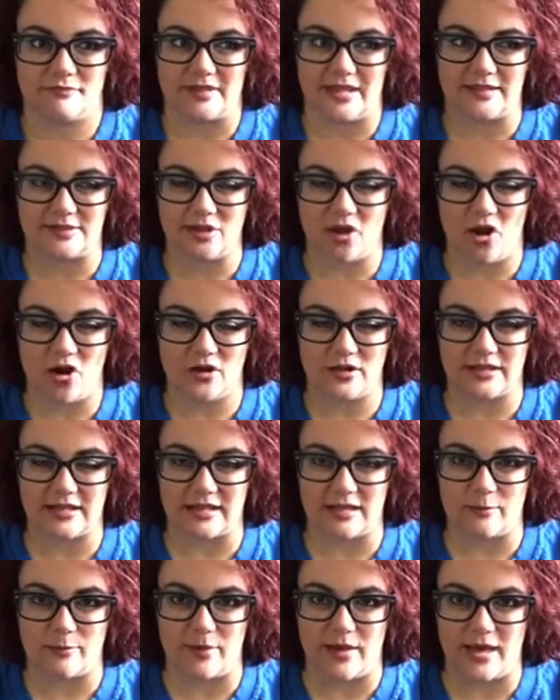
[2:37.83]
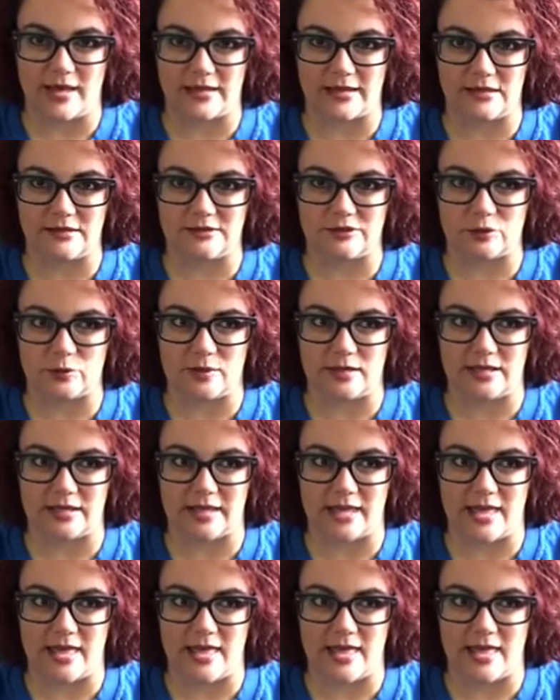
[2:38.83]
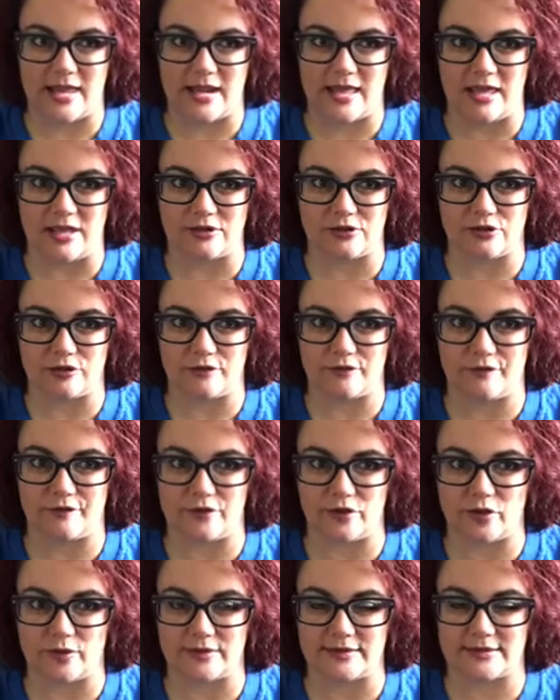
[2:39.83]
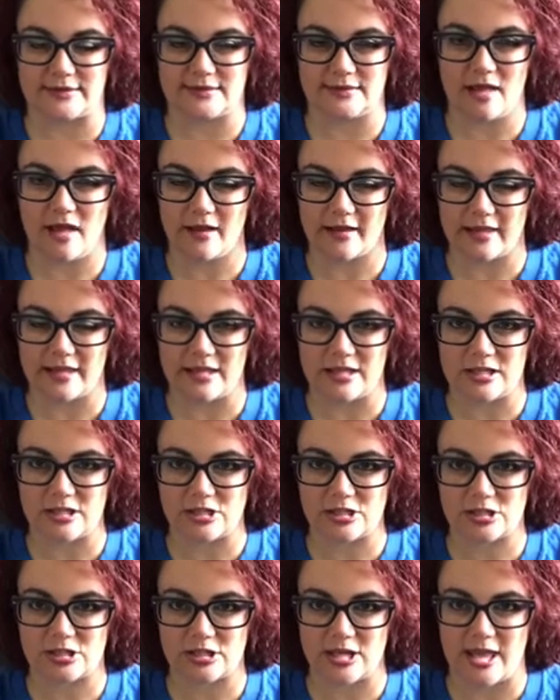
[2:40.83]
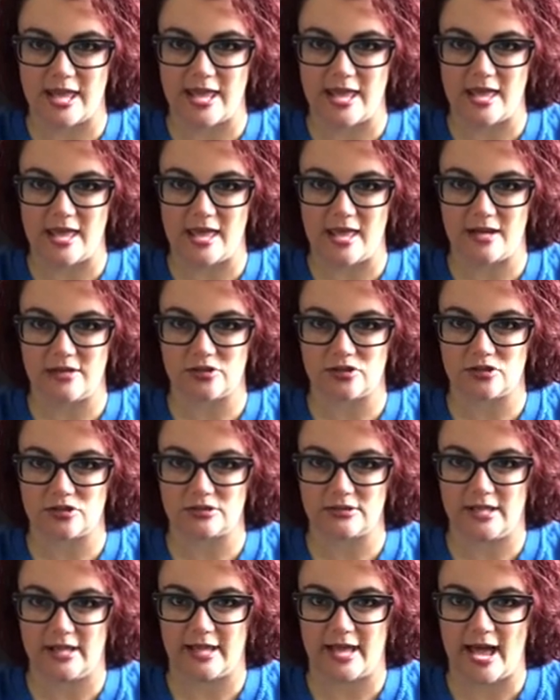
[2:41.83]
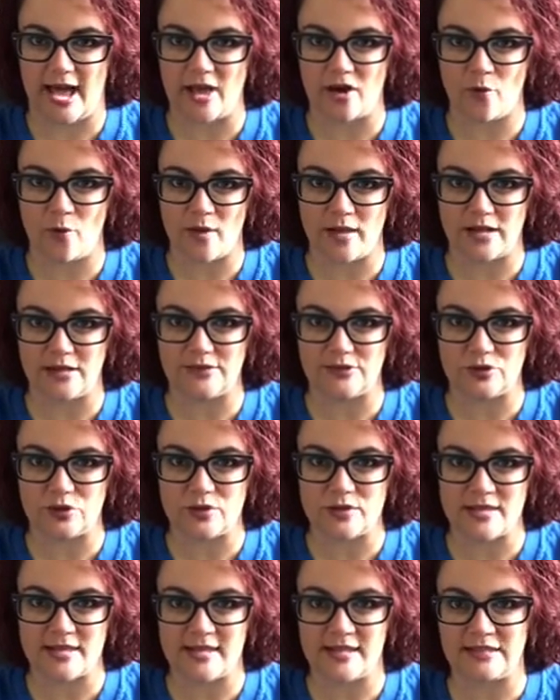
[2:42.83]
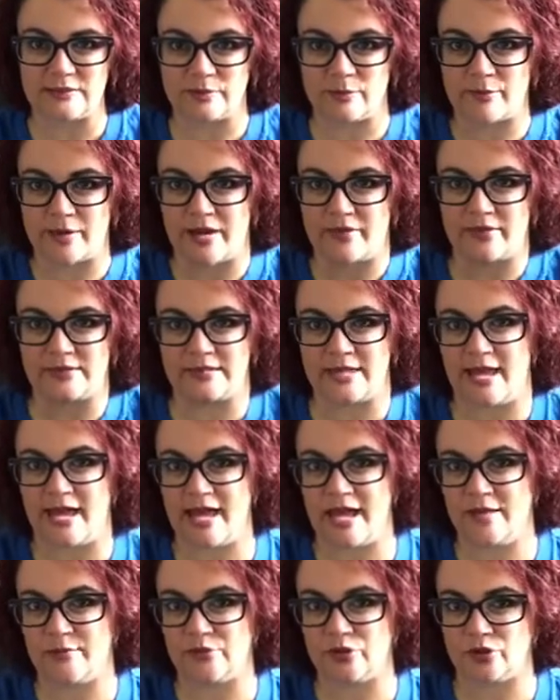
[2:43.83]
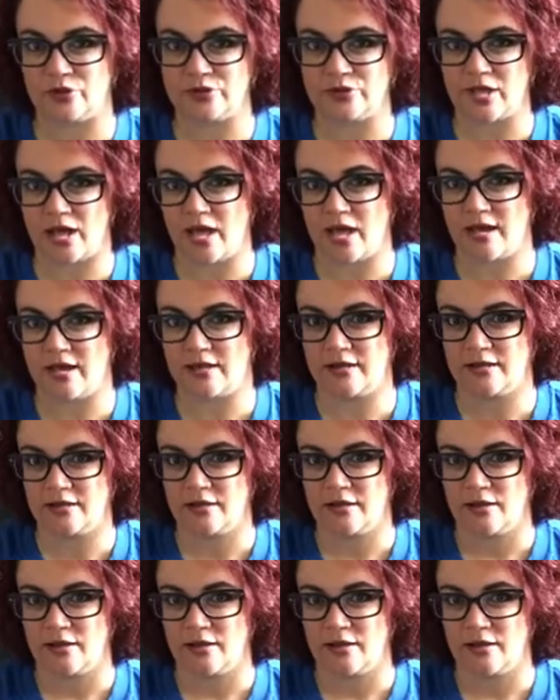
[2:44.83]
it's hard to get back into it again, and you feel sluggish and you're like, I don't want to do this, but by the time you're done